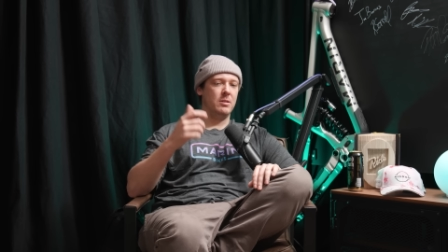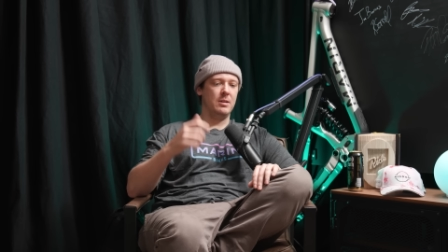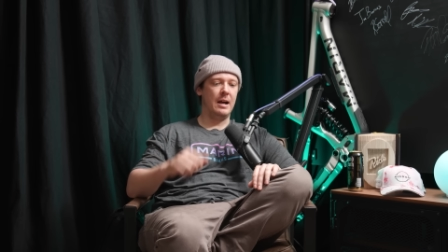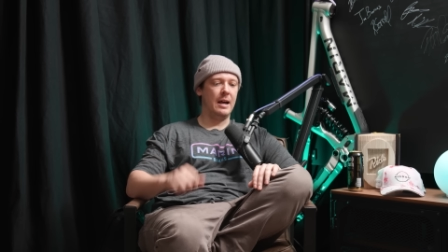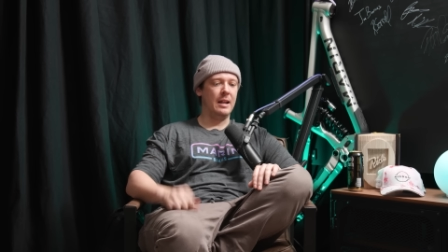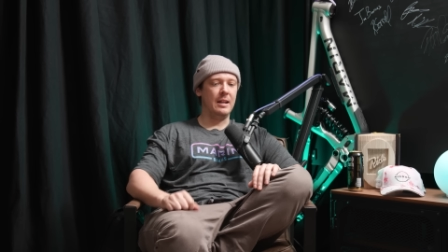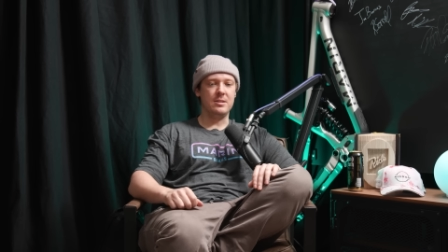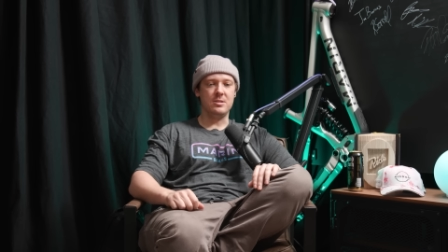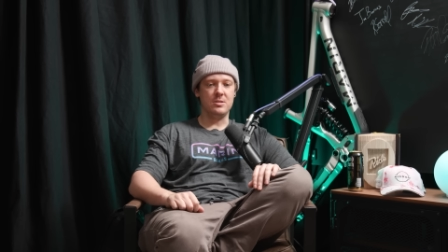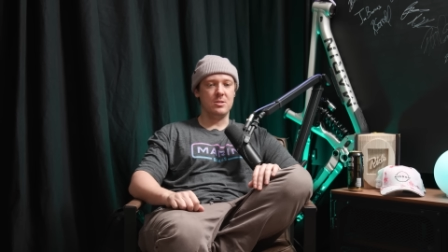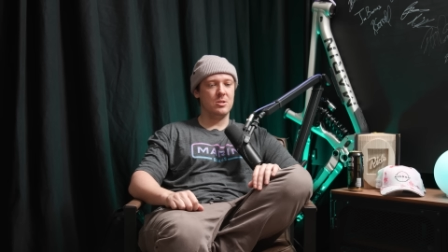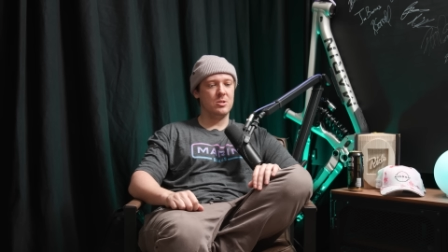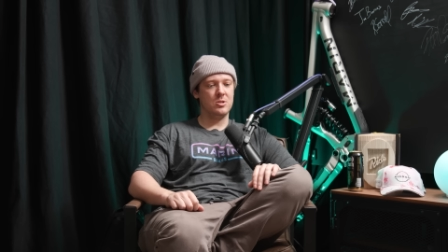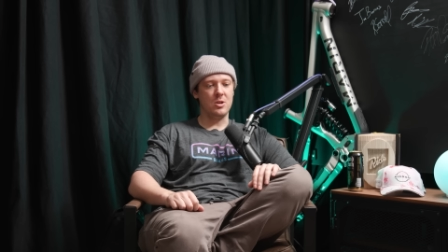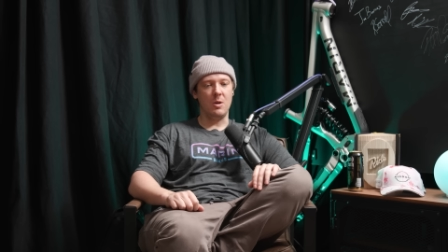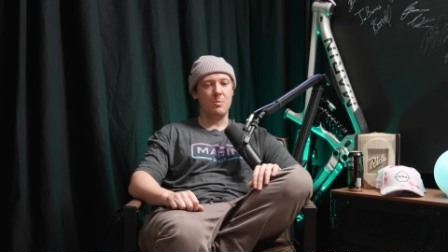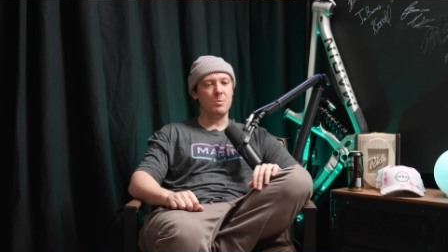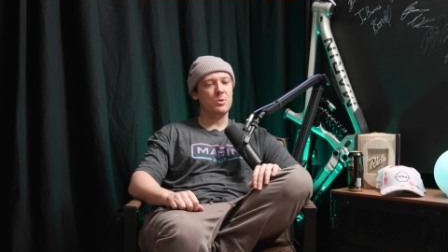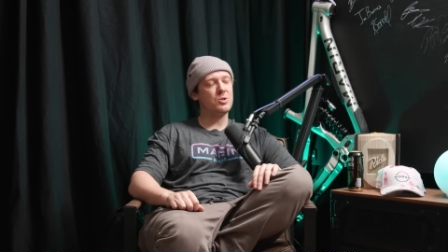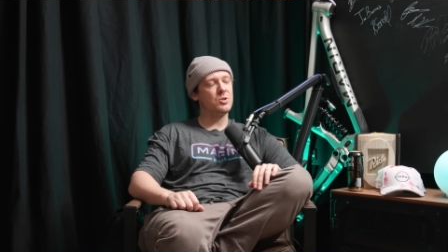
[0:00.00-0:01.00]
I listen to
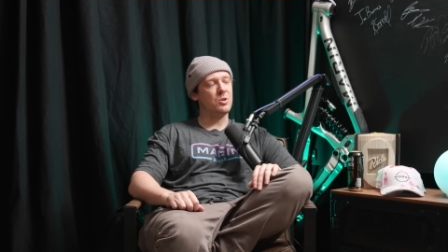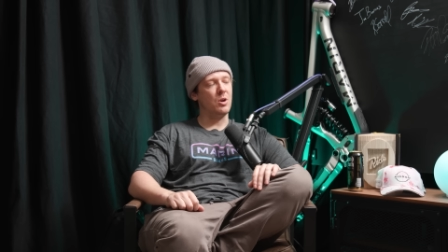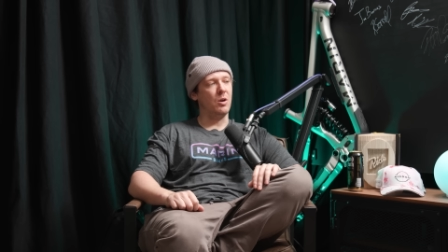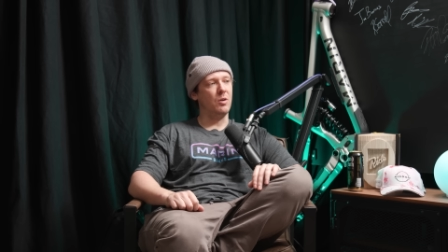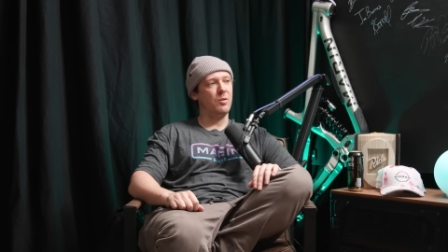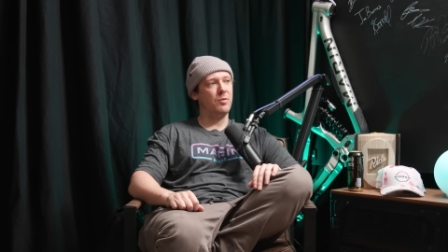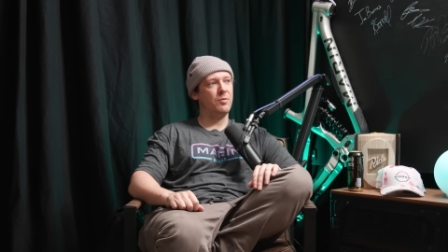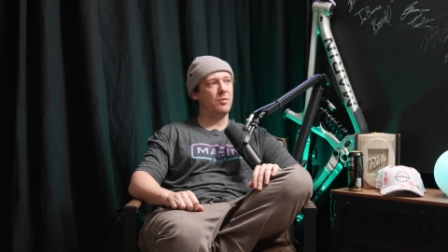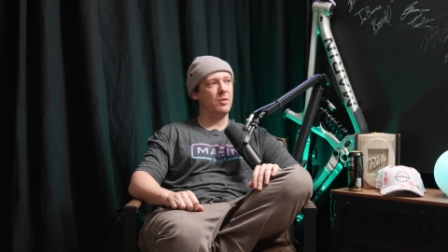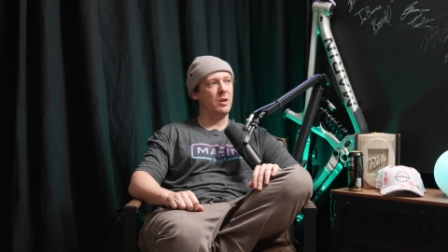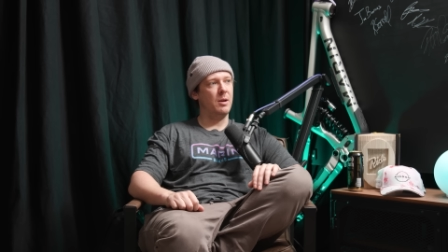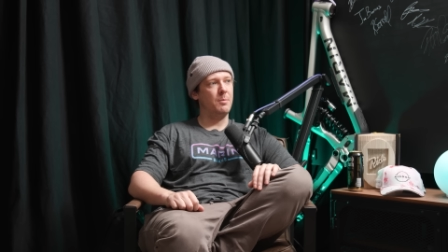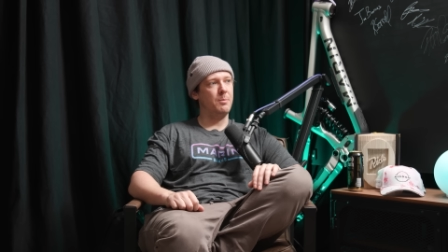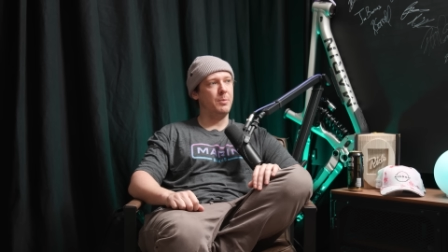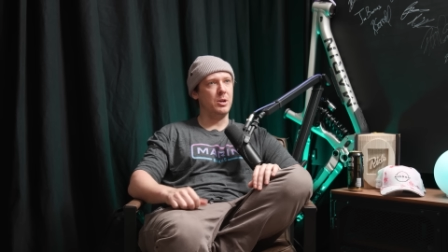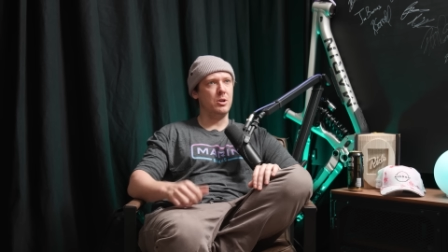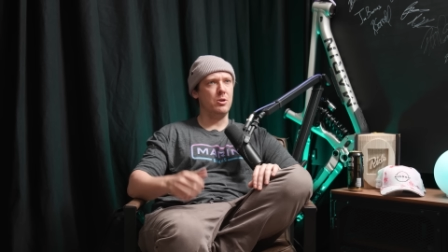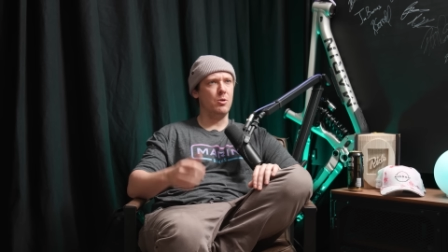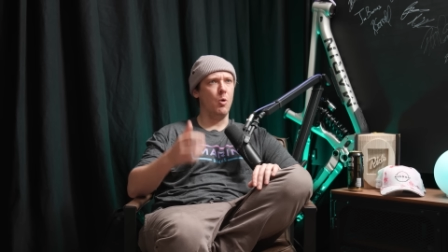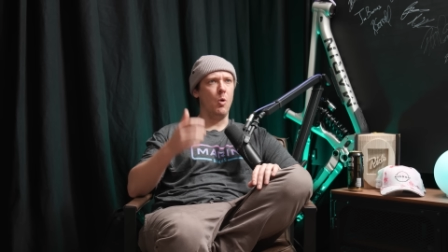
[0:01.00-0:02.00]
so much stuff,
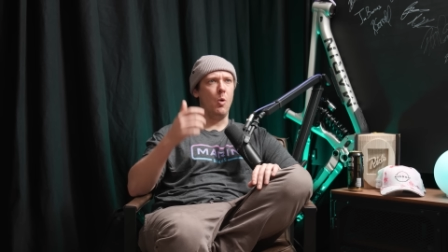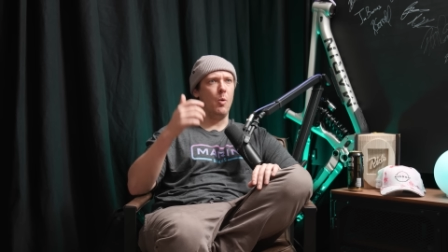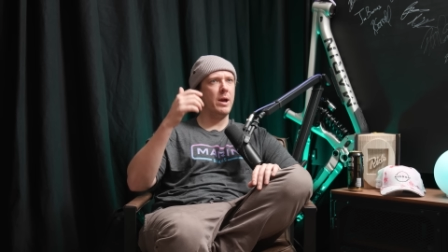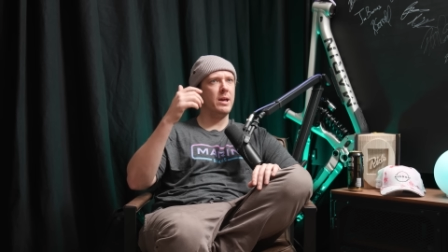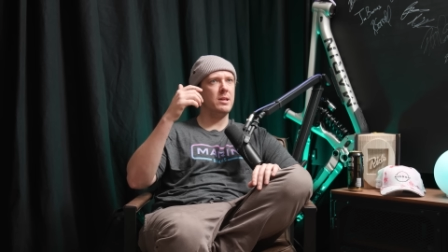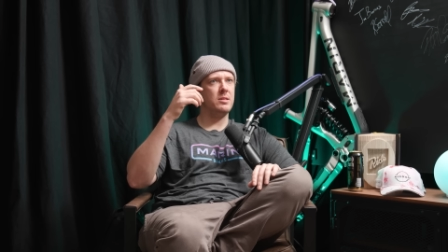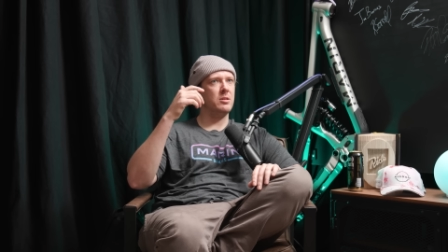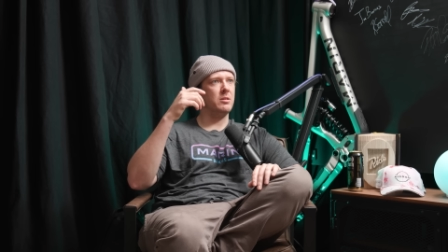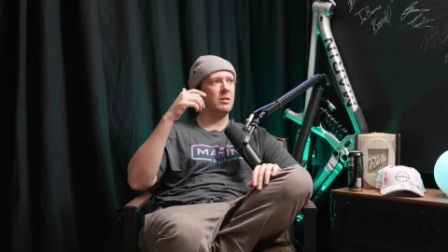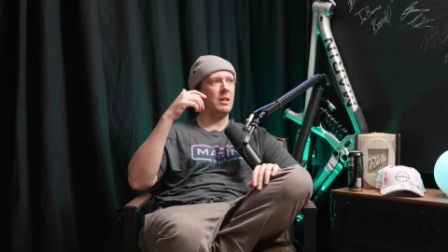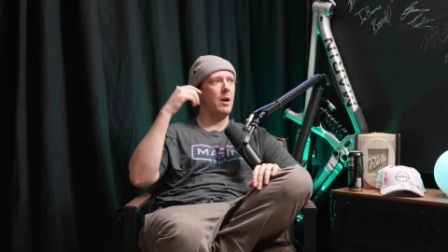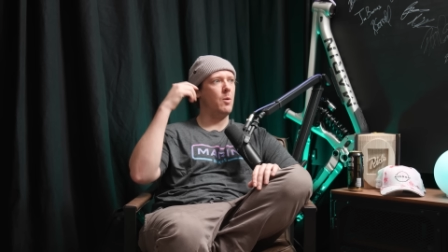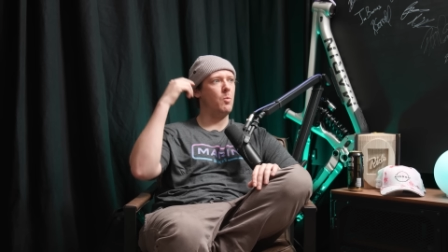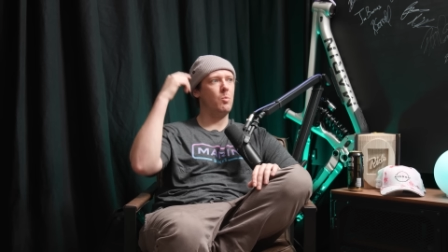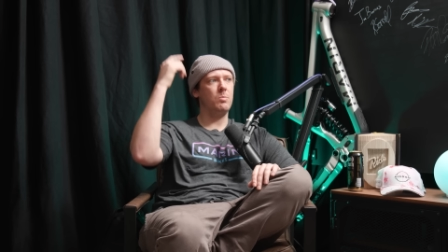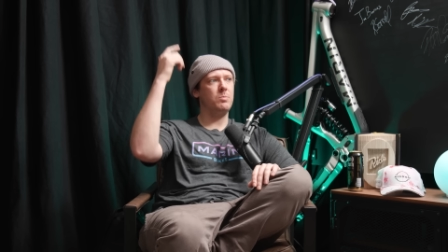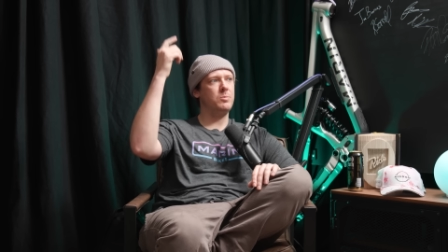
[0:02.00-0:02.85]
but you're like